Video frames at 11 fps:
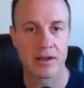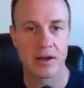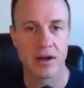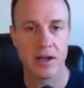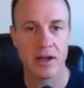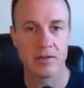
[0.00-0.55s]
All
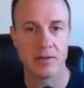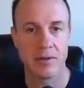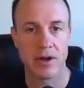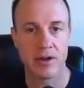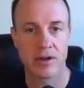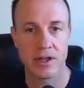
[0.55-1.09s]
right, it's a
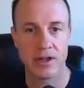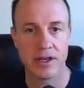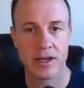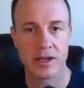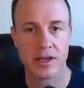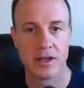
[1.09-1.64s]
better looking
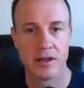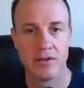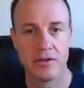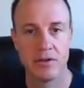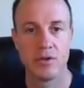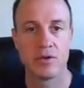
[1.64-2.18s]
link
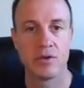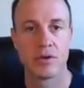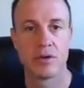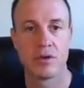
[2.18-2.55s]
to